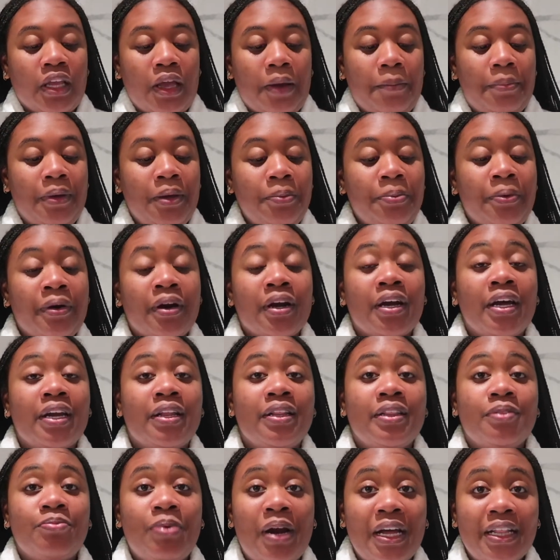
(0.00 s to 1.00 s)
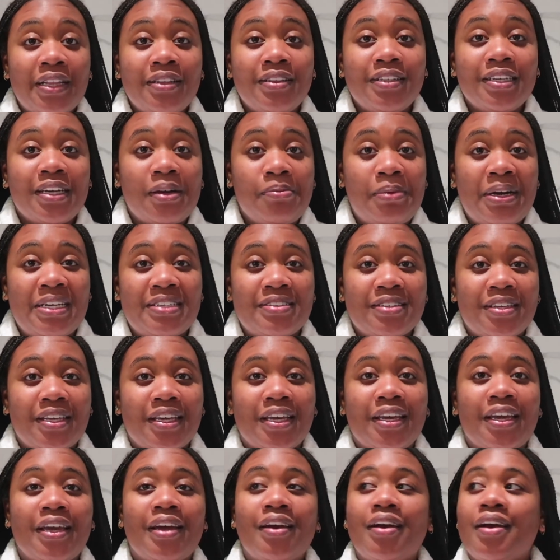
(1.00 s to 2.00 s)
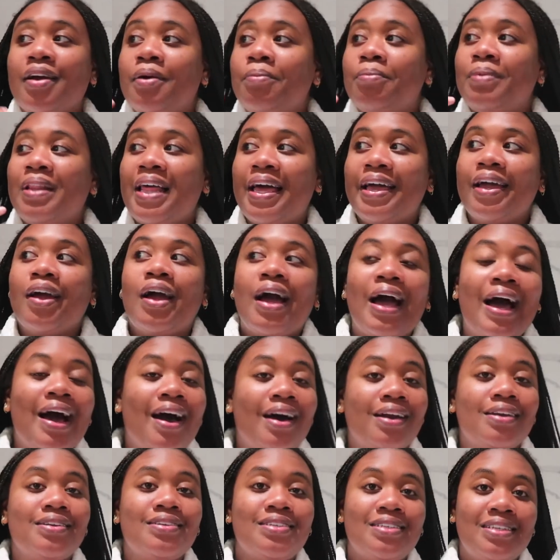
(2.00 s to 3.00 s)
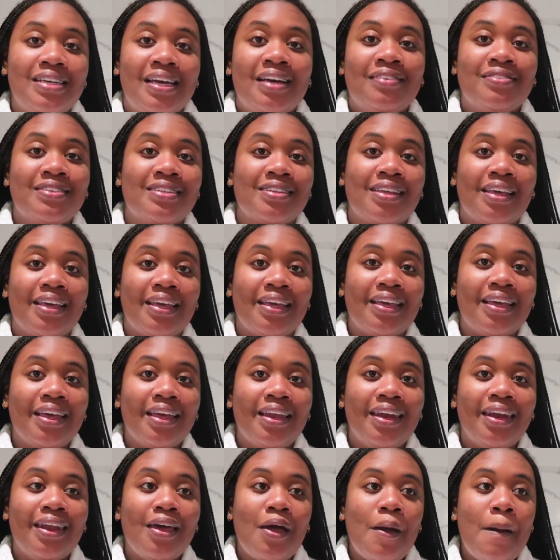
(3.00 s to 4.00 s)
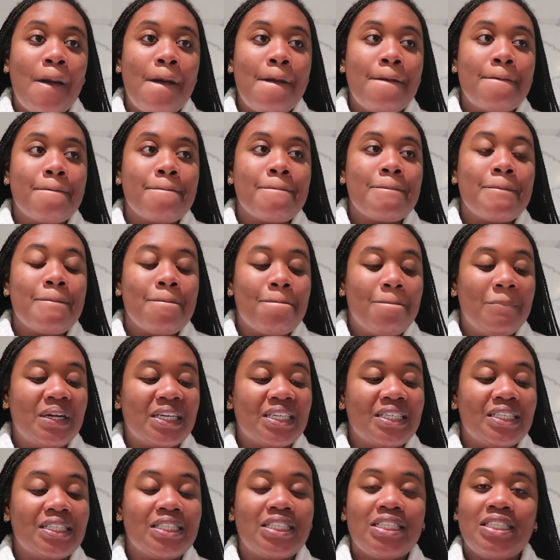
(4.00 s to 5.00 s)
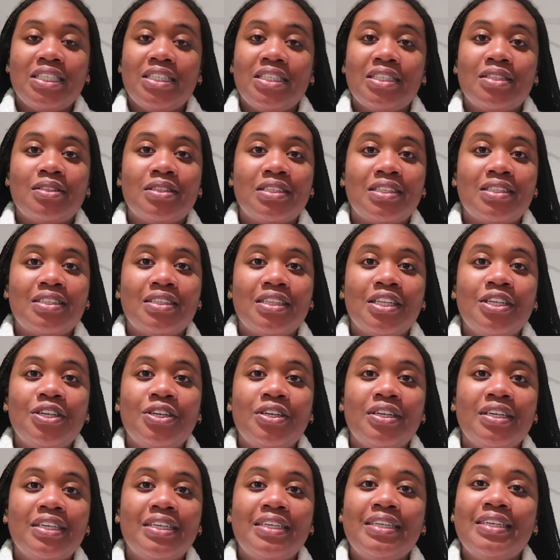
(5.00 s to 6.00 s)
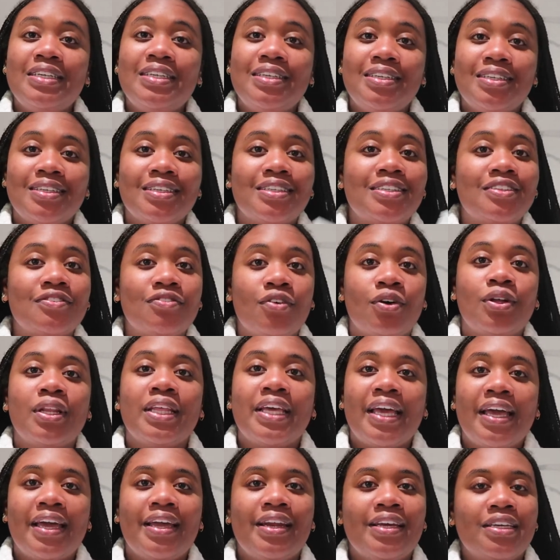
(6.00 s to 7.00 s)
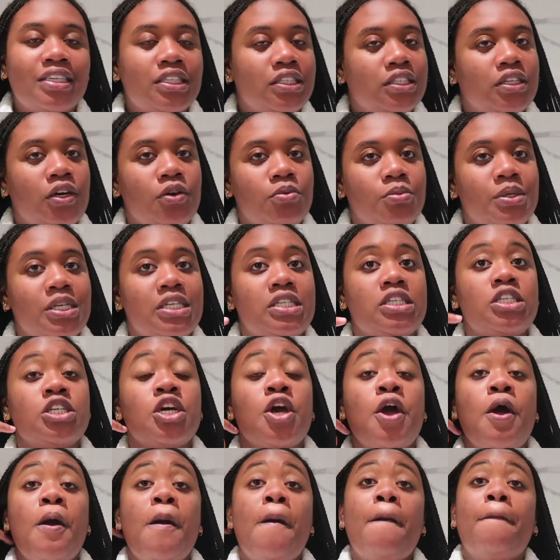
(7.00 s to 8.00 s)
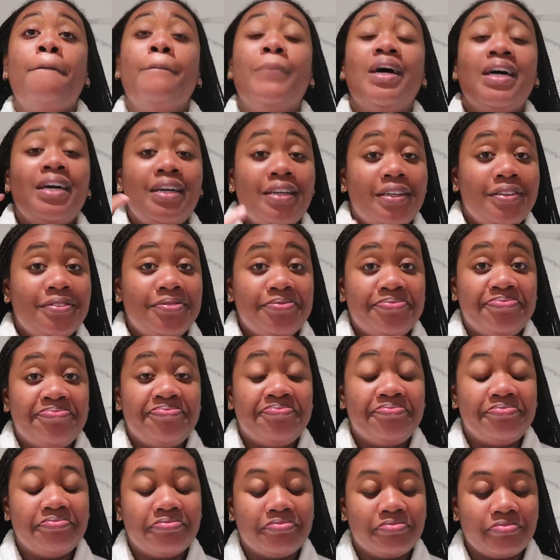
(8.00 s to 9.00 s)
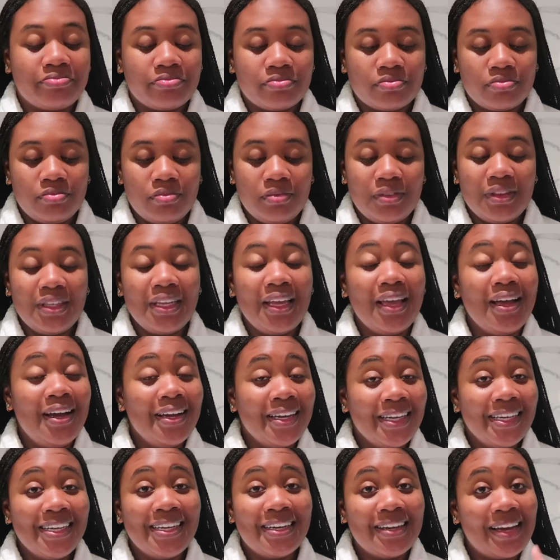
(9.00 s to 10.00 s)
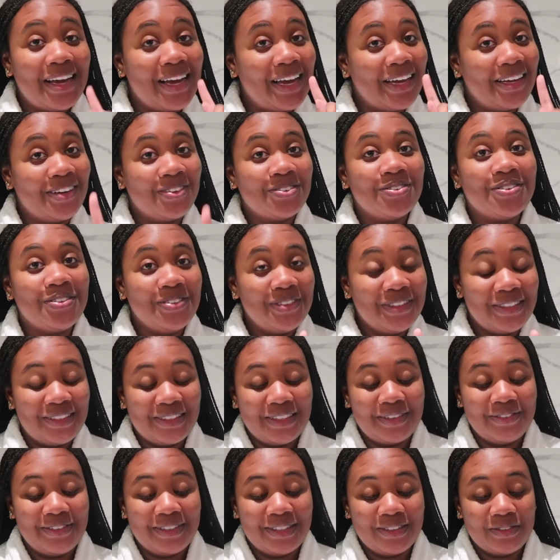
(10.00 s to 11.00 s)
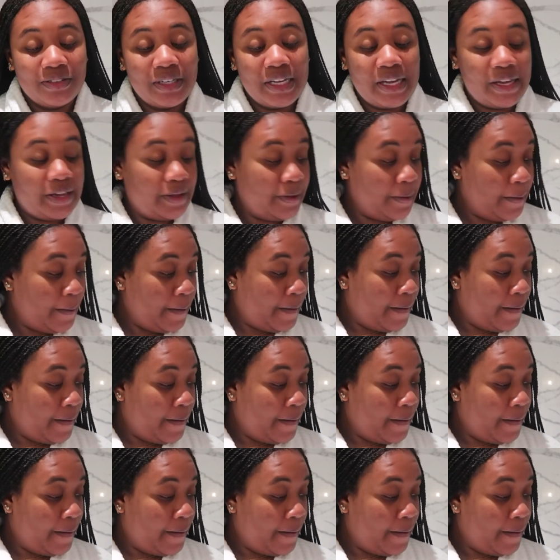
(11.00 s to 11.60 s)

people are gonna probably look at my skincare and be like, how does she have skin? Because she's literally exfoliating so much. But again, I don't do this every single day.